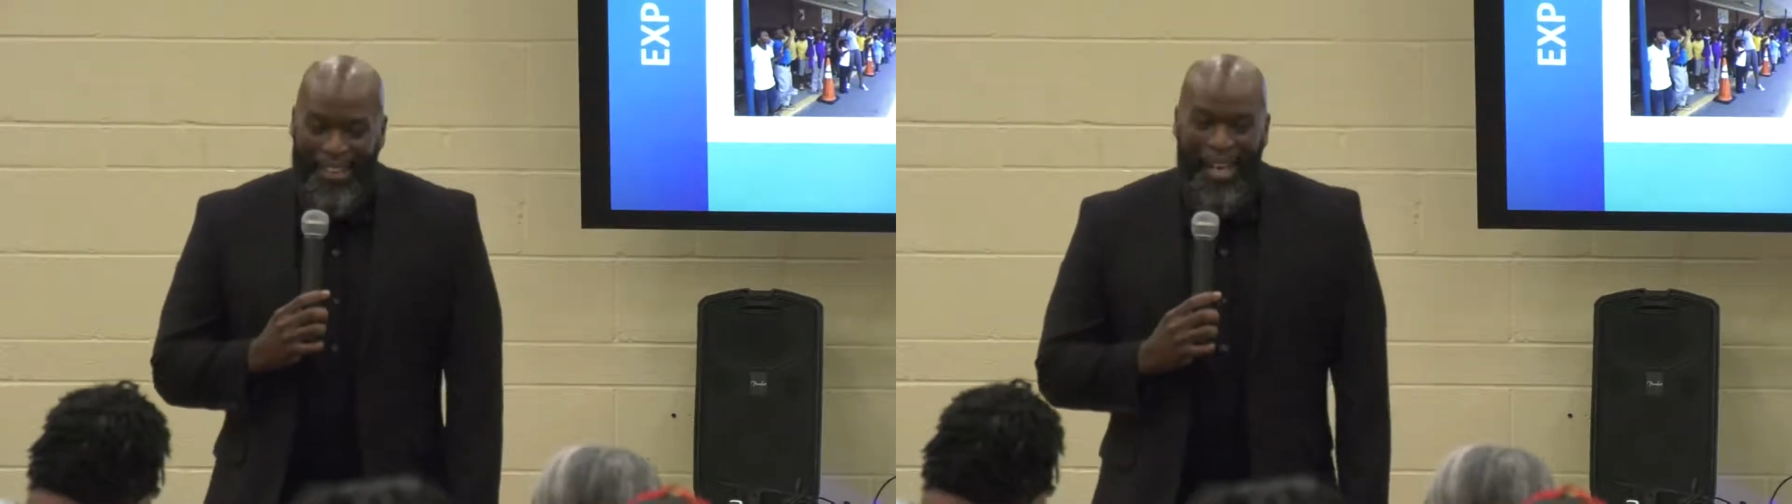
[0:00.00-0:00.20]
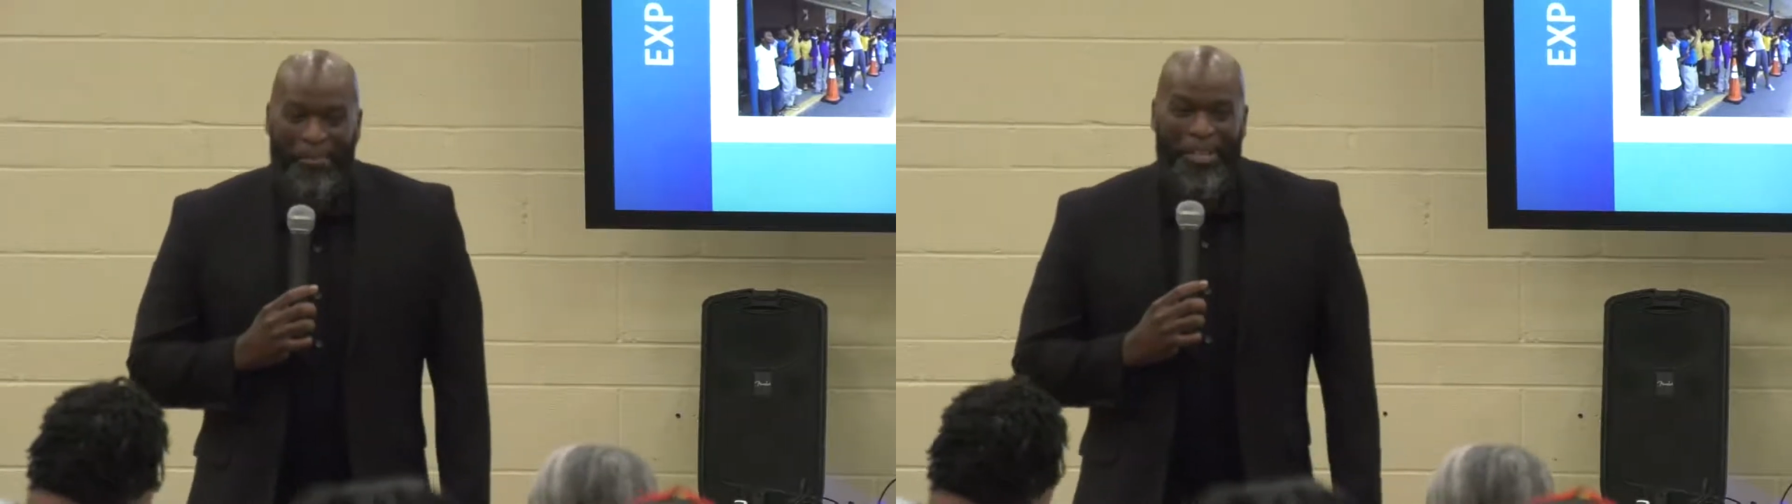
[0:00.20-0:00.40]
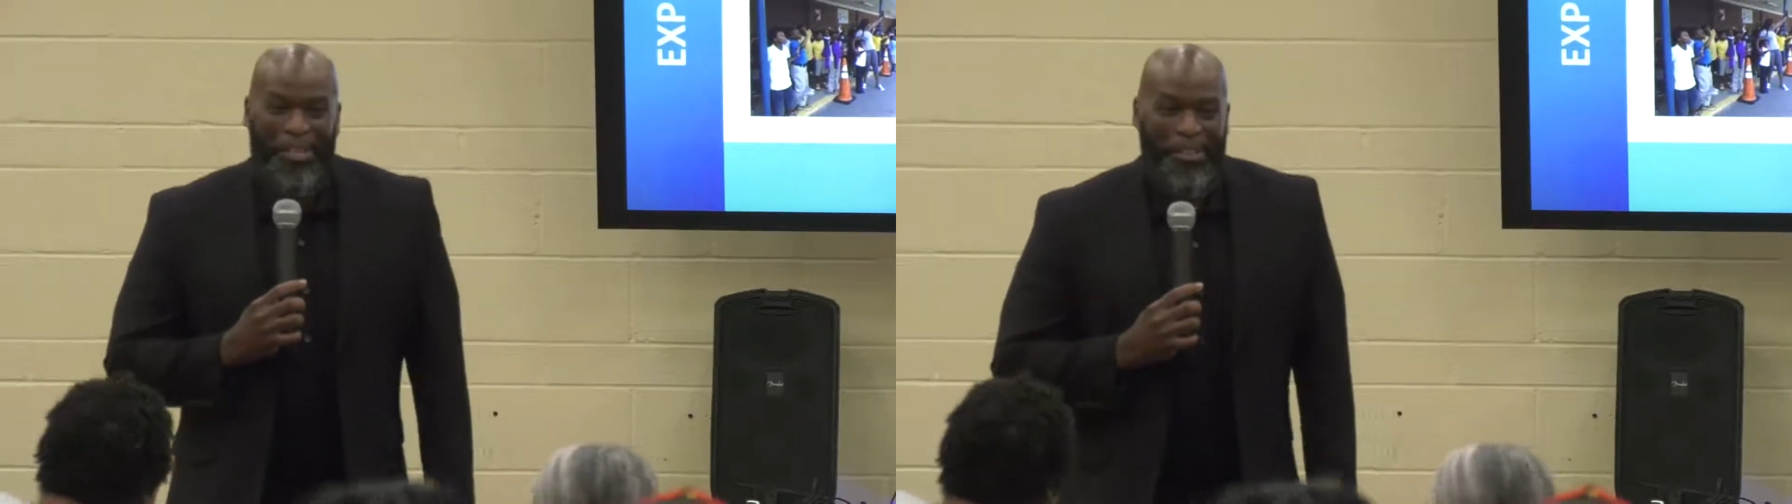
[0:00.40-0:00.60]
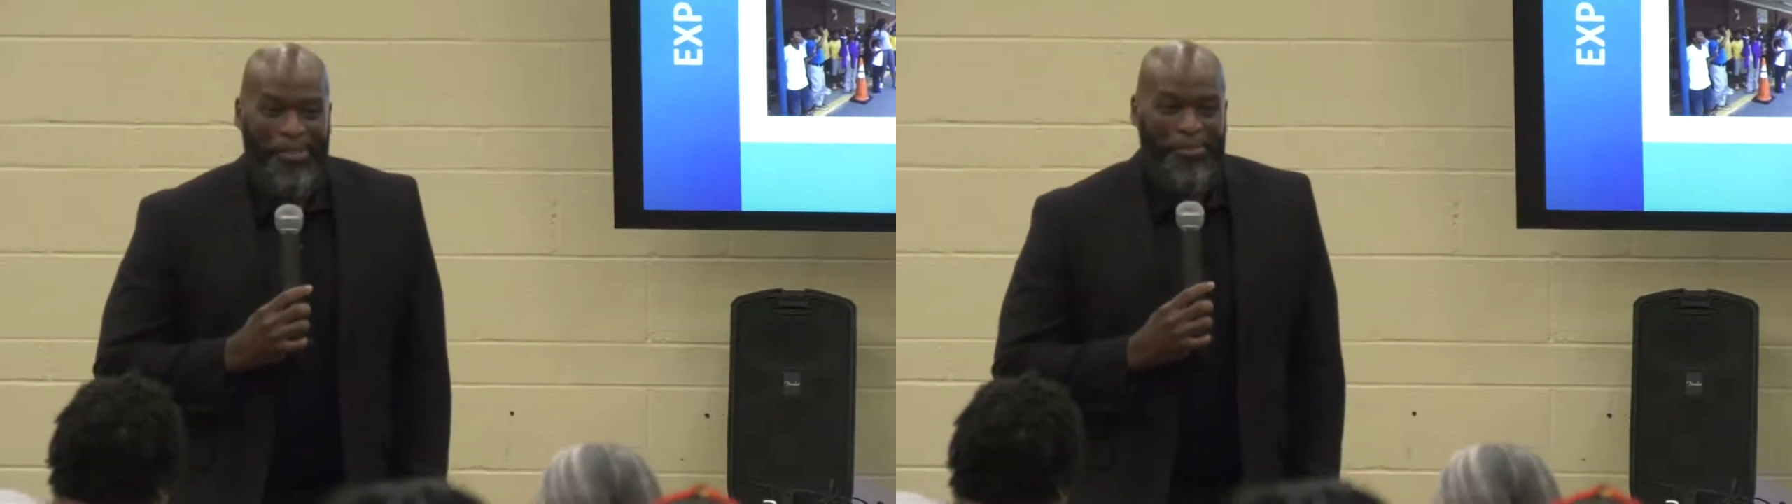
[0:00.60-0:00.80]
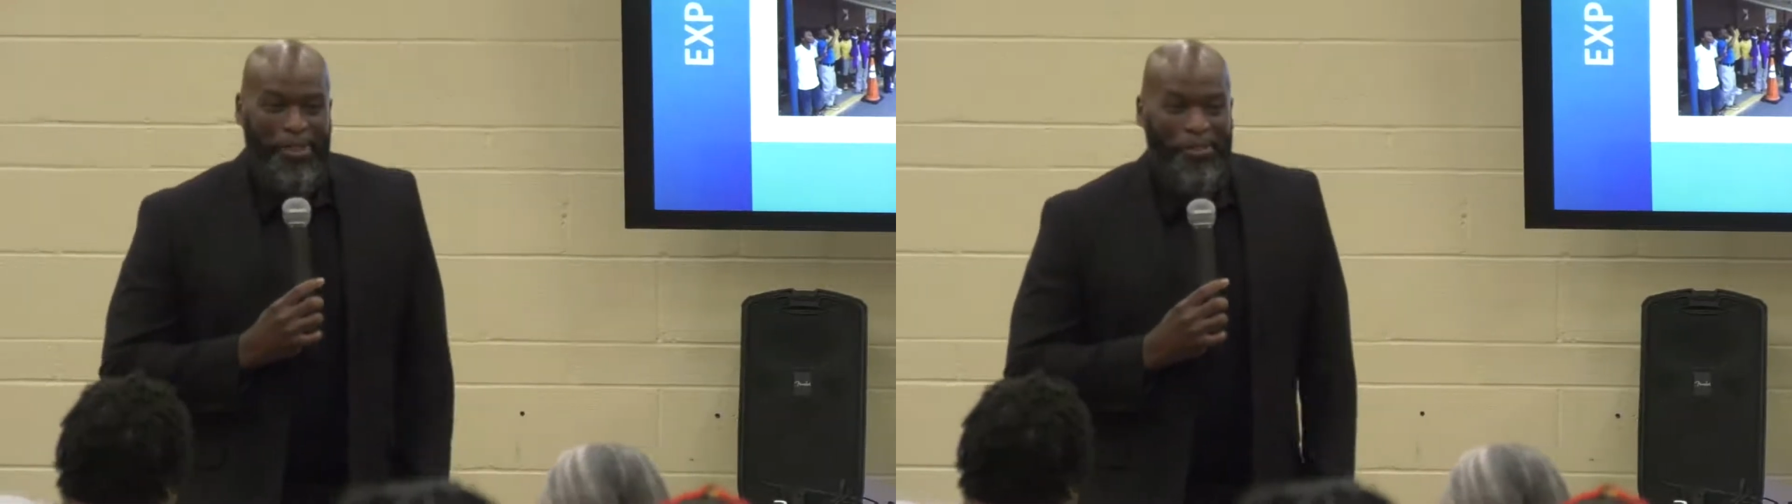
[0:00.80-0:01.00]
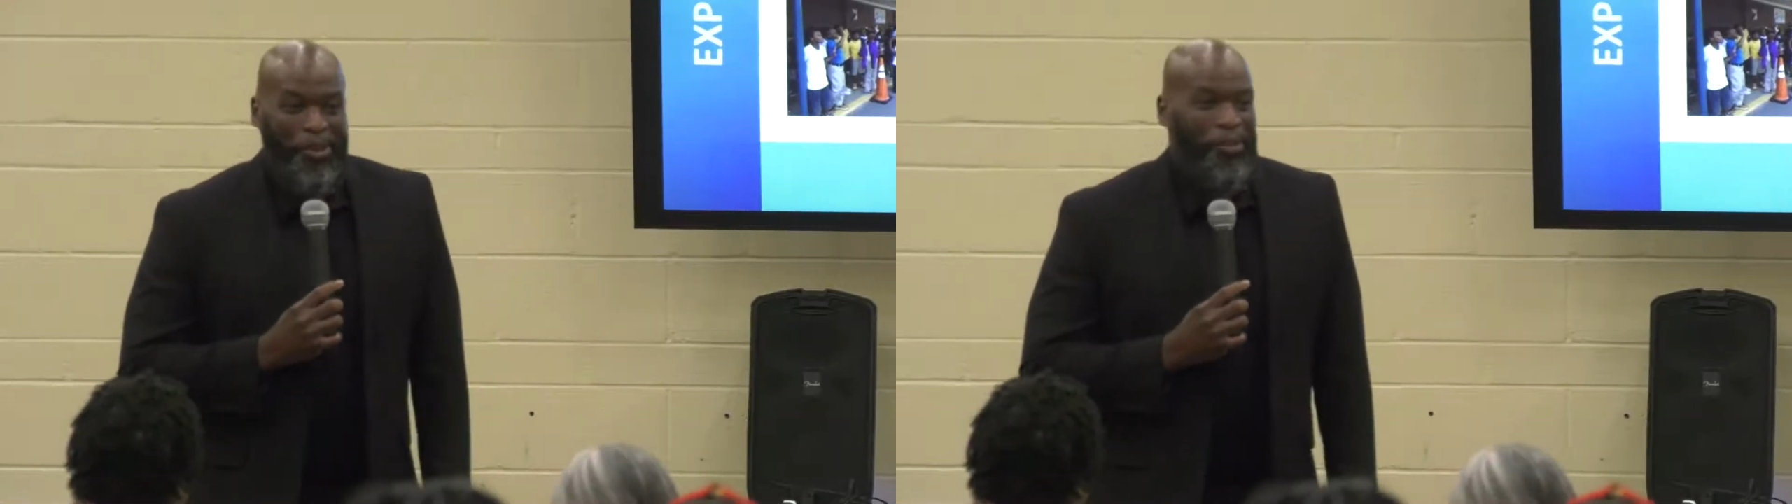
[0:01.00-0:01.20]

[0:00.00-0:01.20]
very, very